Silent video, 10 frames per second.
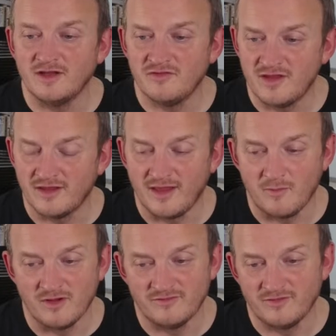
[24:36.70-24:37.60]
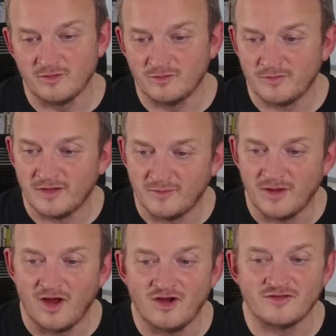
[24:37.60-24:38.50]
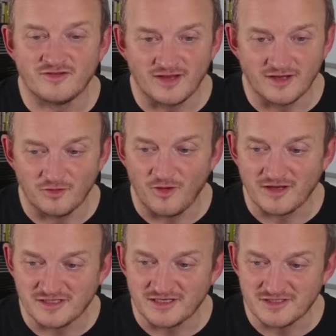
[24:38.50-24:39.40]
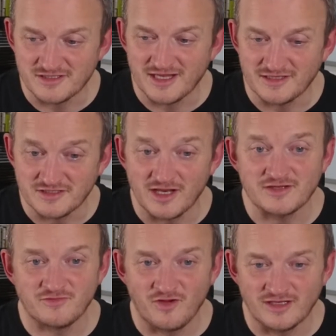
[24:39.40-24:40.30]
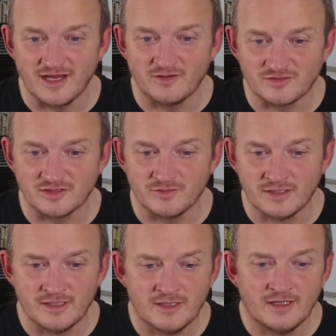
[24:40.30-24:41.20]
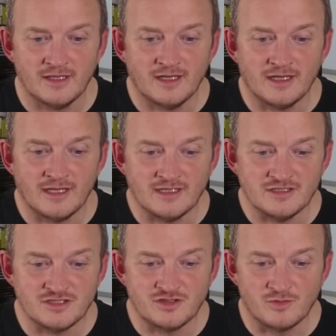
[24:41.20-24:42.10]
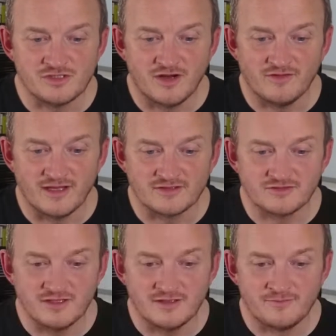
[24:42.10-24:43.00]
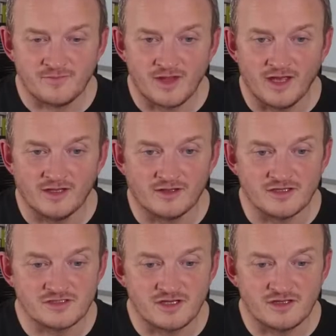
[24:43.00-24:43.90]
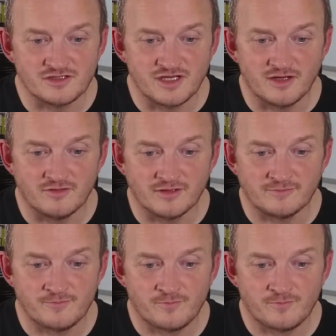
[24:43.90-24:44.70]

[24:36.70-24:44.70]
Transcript: nothing, and that might feel a bit hard saying congratulations then. So let's find out, shall we? Stop sharing that screen, and I'm going to start sharing